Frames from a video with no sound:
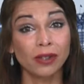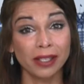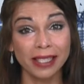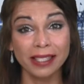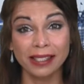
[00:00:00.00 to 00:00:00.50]

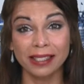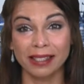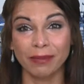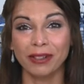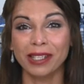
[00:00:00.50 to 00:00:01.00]
list its
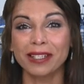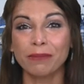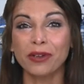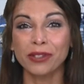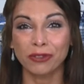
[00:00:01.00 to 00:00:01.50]
American
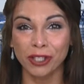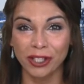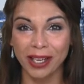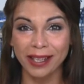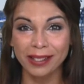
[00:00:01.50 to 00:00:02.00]
Depository
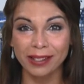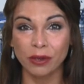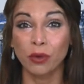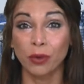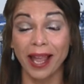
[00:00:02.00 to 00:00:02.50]
Shares,
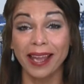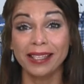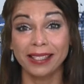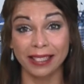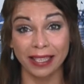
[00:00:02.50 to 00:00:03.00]
or
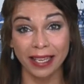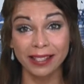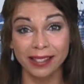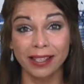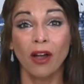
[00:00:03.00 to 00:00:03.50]

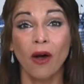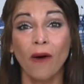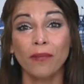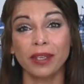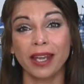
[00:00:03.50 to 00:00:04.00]
ADS,
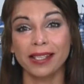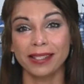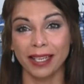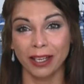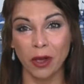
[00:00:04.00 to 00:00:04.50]
on the
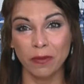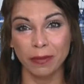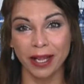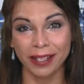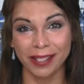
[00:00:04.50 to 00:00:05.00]
NASDAQ global
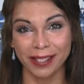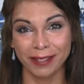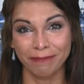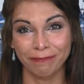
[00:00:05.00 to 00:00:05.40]
market.